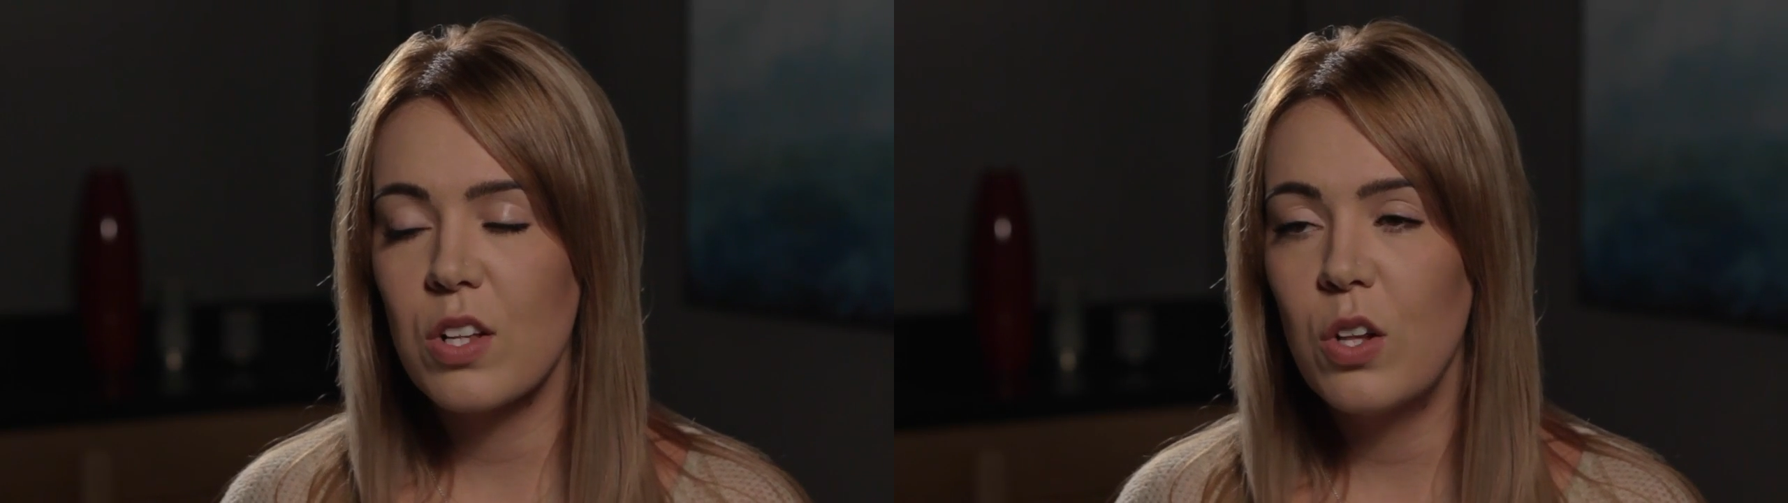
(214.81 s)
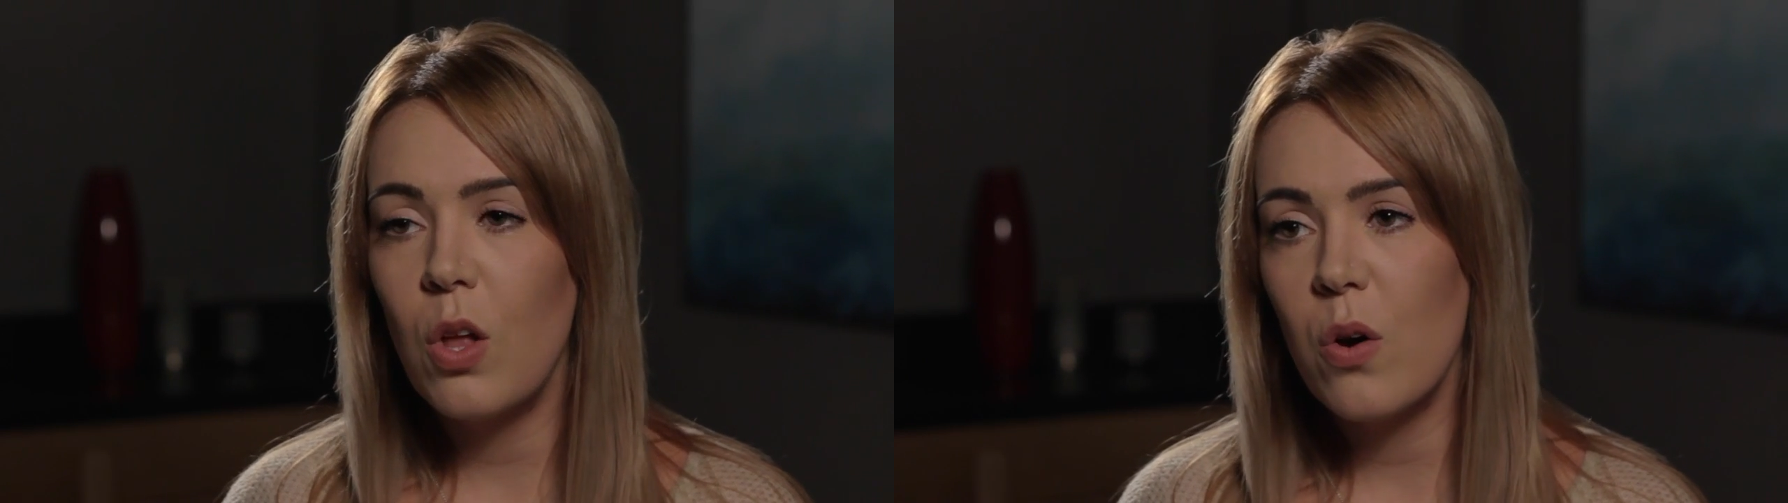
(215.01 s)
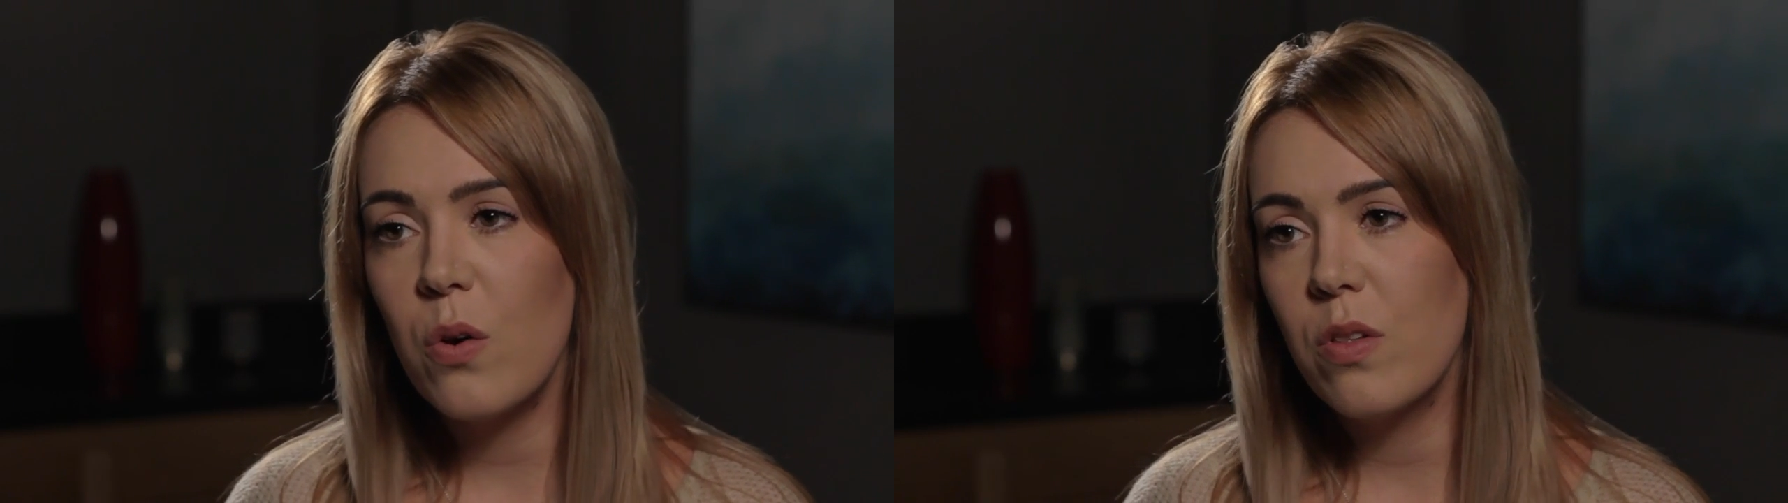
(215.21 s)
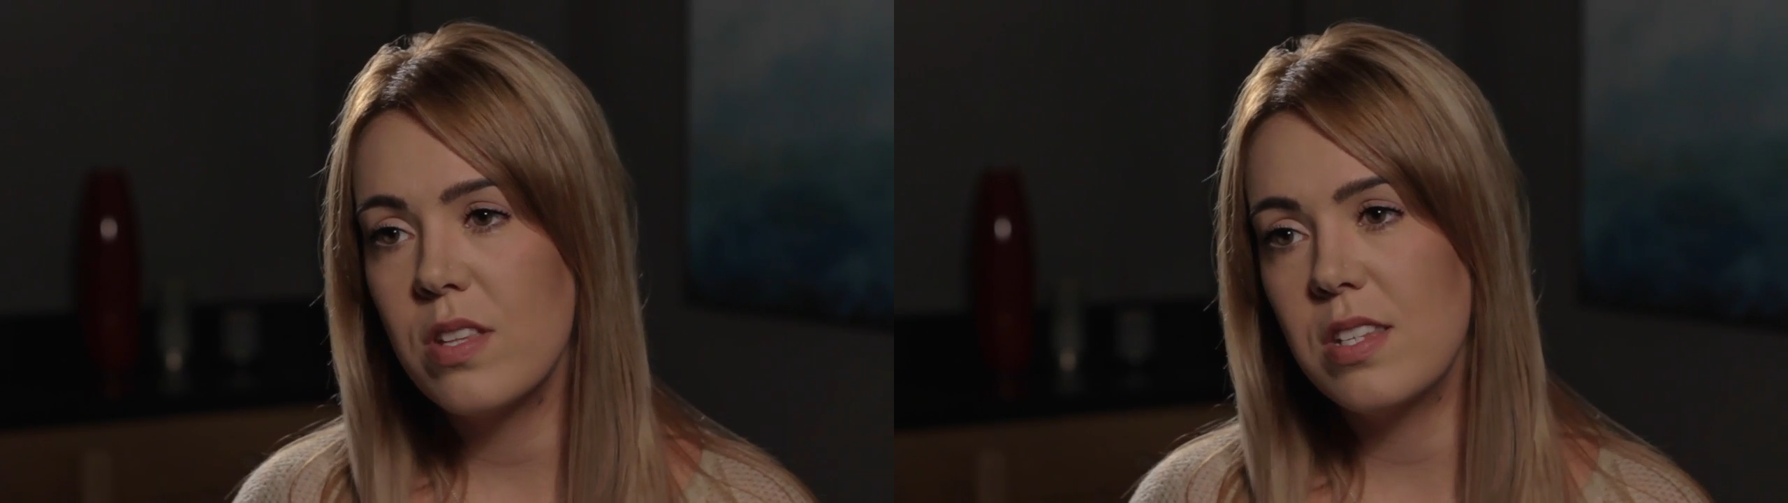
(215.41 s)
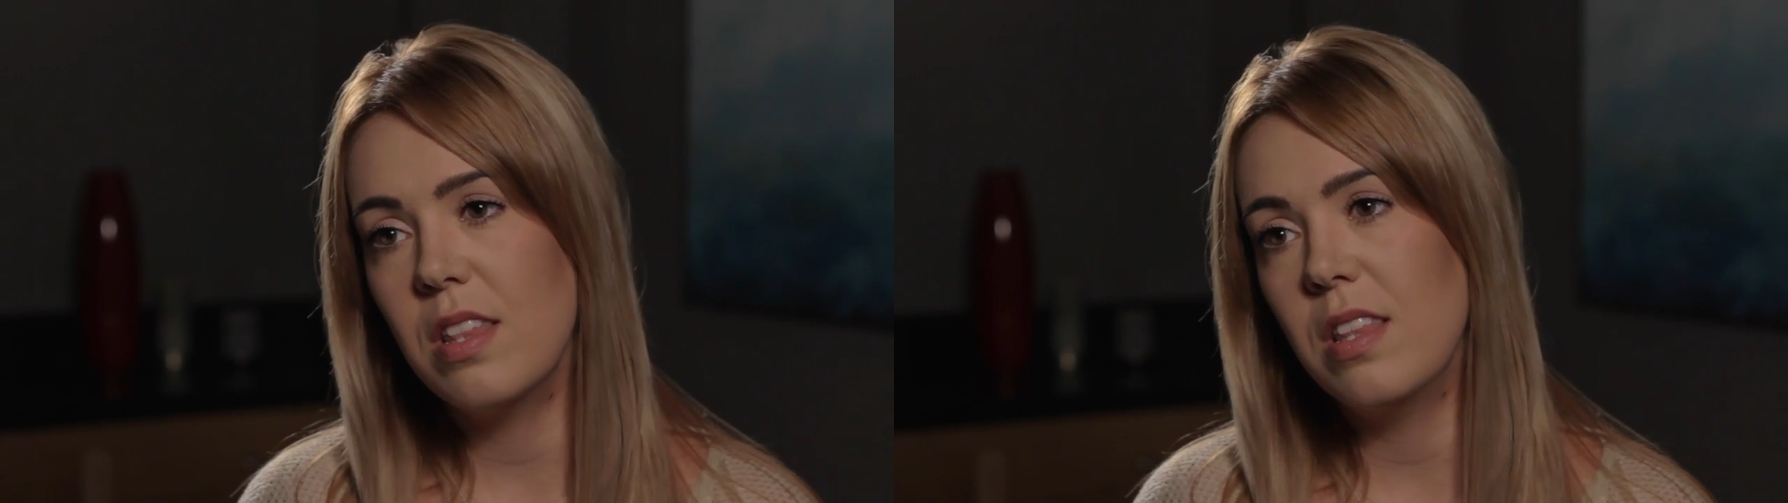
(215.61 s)

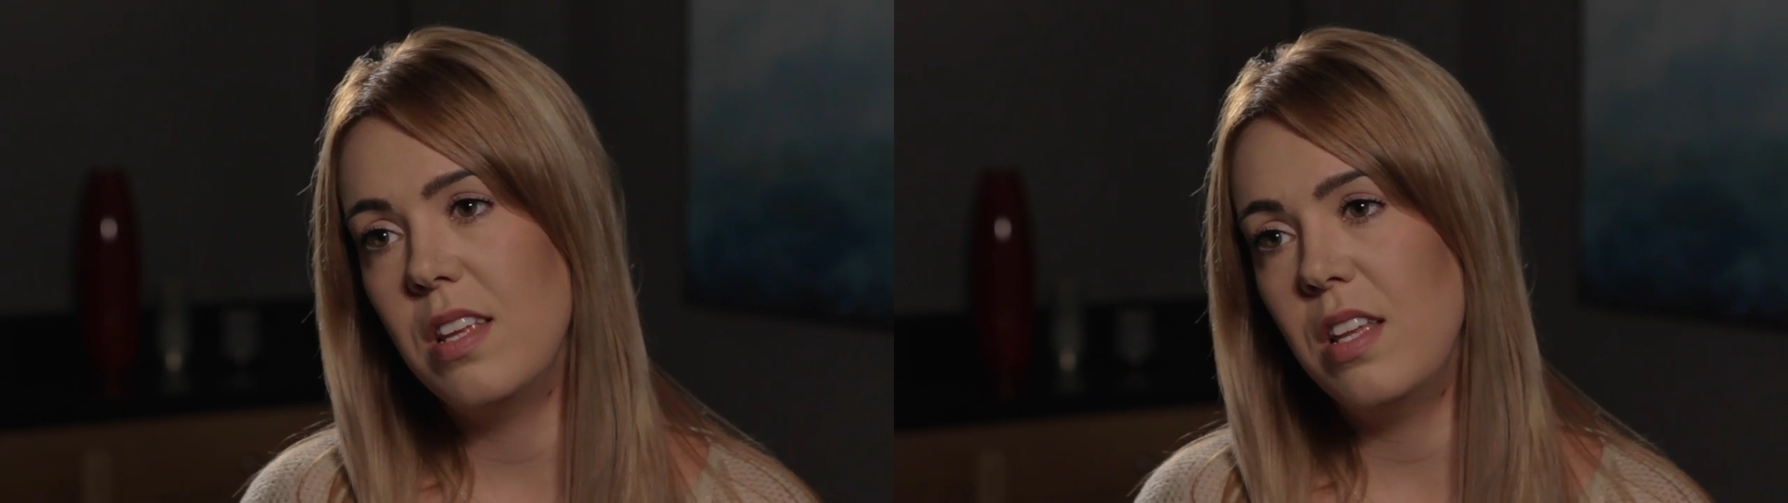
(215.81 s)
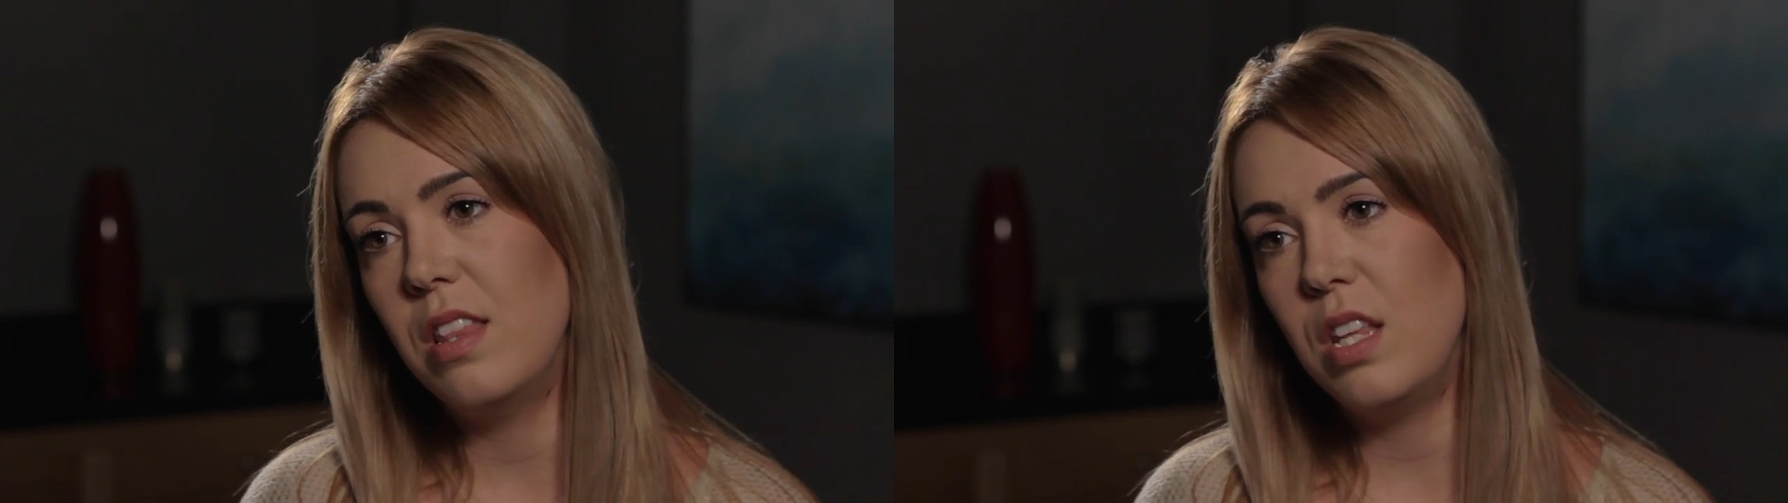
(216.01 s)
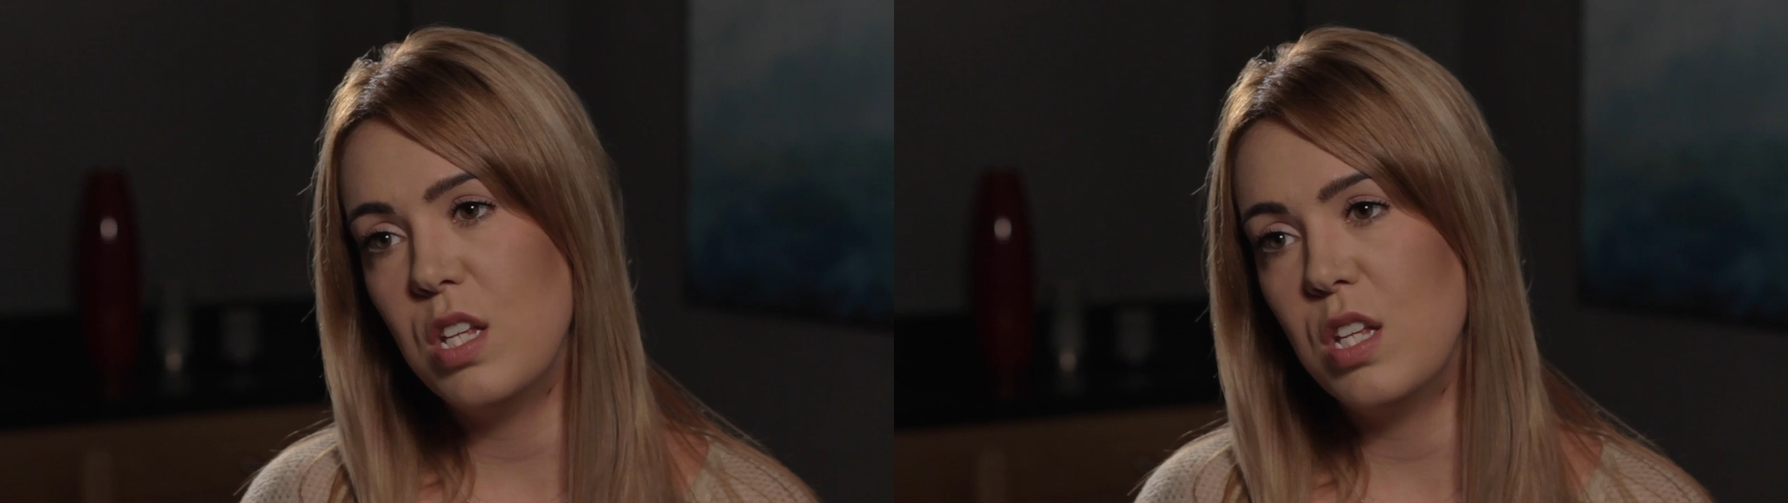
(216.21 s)
clothed in